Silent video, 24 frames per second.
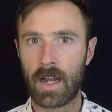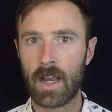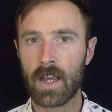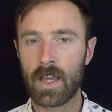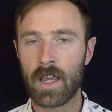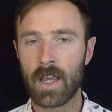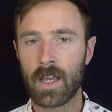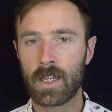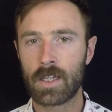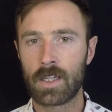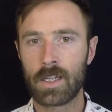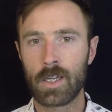I
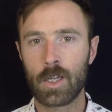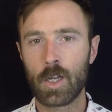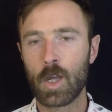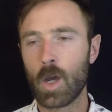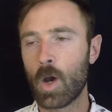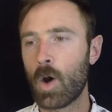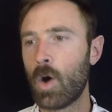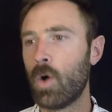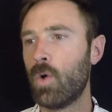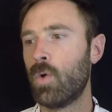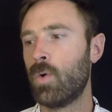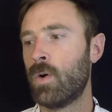had
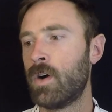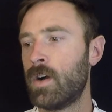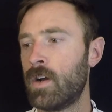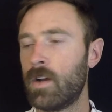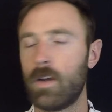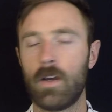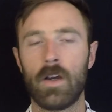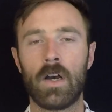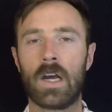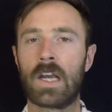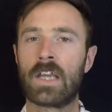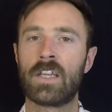no
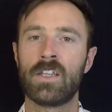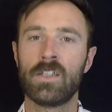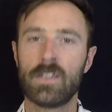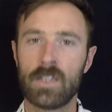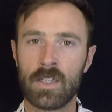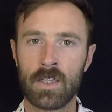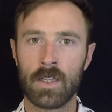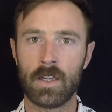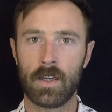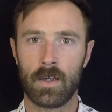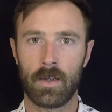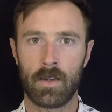
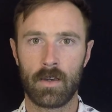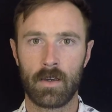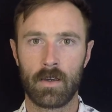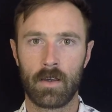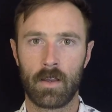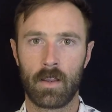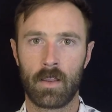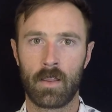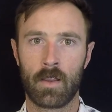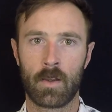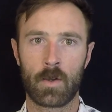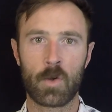idea
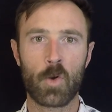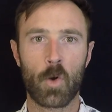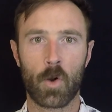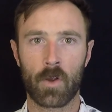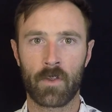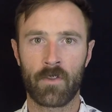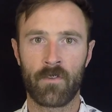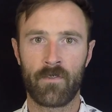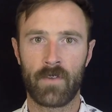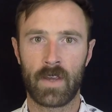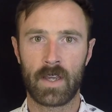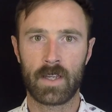the
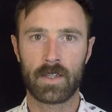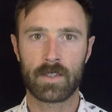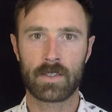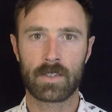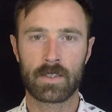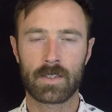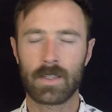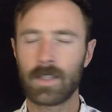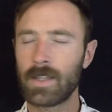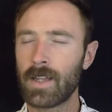North Face,